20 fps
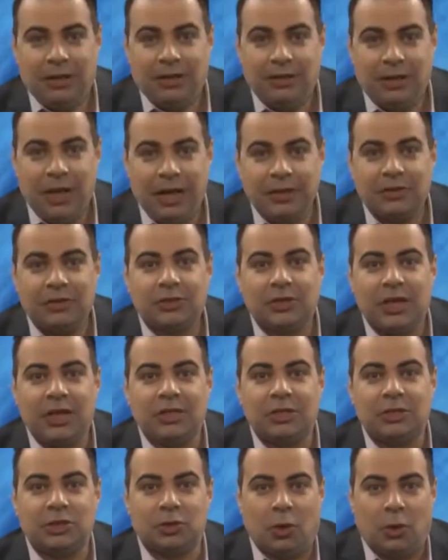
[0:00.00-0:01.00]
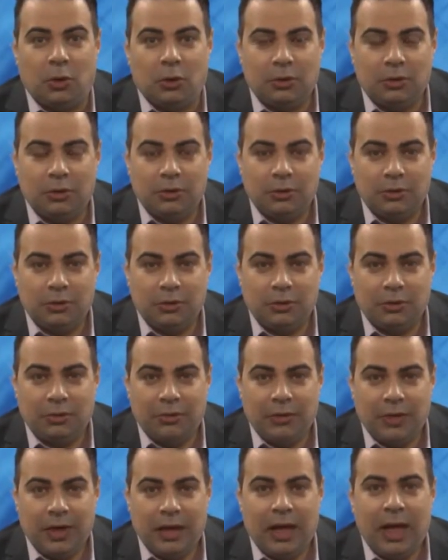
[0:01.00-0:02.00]
Later, King Saul
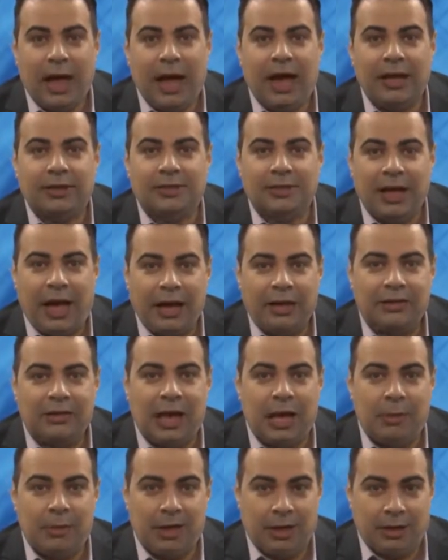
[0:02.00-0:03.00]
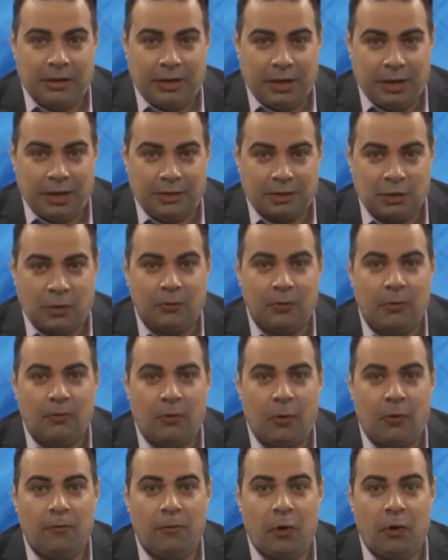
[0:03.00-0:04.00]
attacked the Amalekites
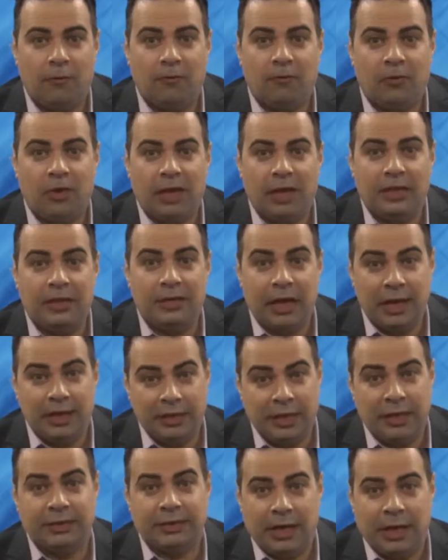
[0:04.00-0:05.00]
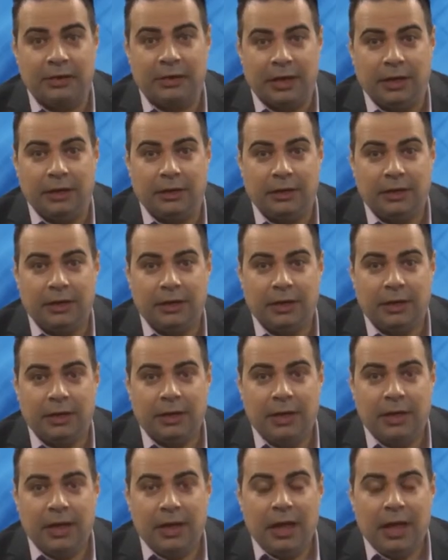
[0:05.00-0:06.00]
in the Sinai.
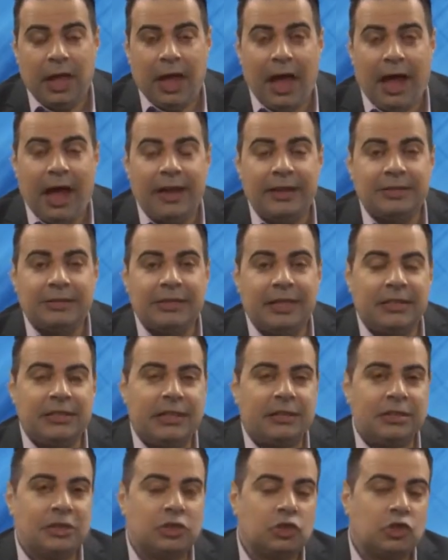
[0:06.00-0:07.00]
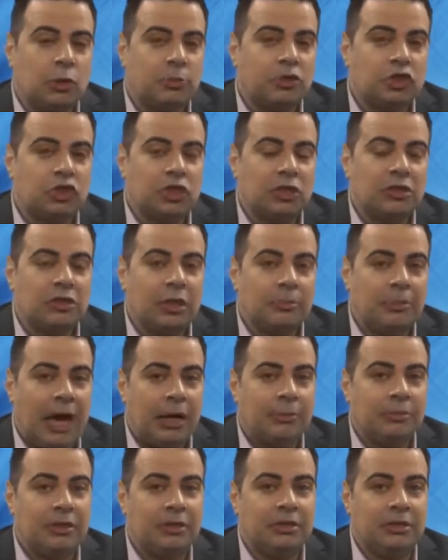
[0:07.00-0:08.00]
And the description the
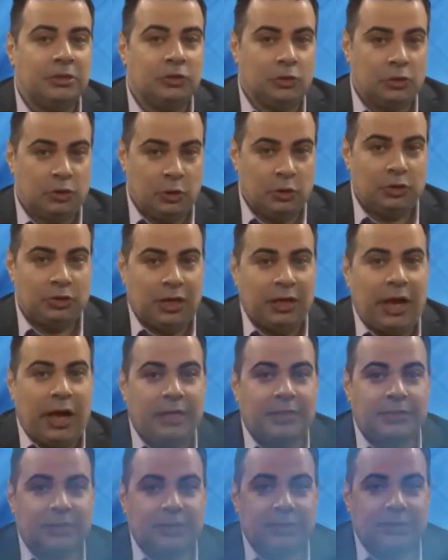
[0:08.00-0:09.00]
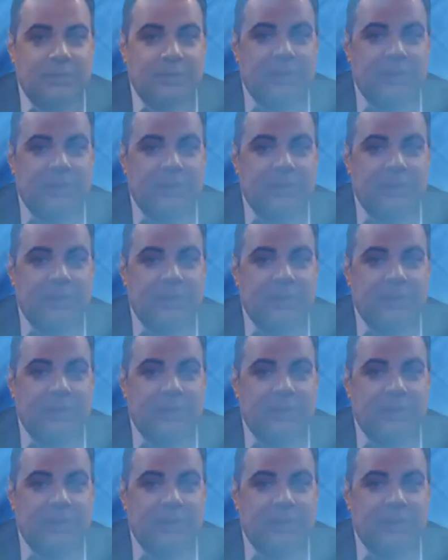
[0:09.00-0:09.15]
Bible utilizes